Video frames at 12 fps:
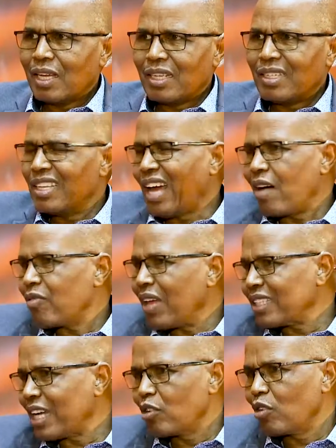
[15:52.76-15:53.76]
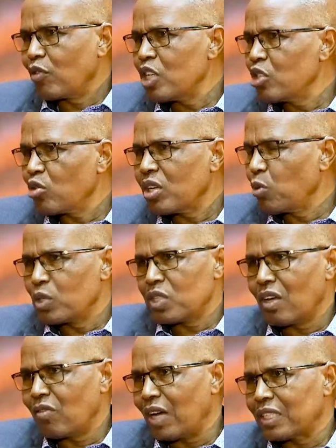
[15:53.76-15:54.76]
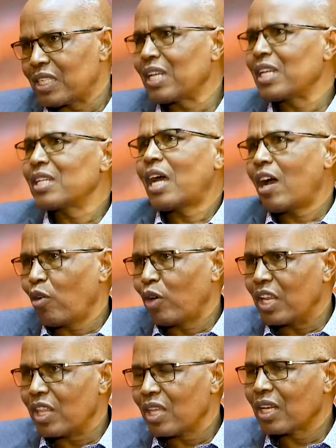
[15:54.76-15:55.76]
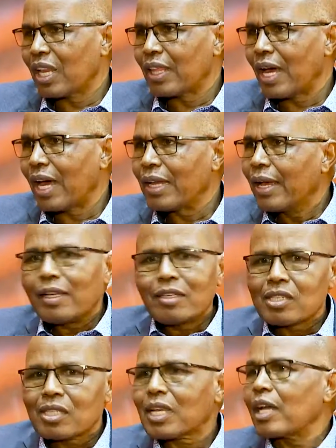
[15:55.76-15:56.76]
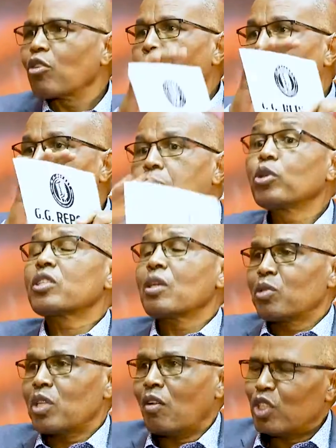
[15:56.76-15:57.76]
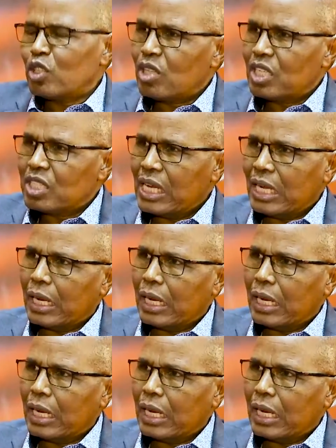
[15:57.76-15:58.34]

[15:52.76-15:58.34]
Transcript: He didn't have that kind of history. He was never a senator or anything like that. He just kind of pushed himself into the scene.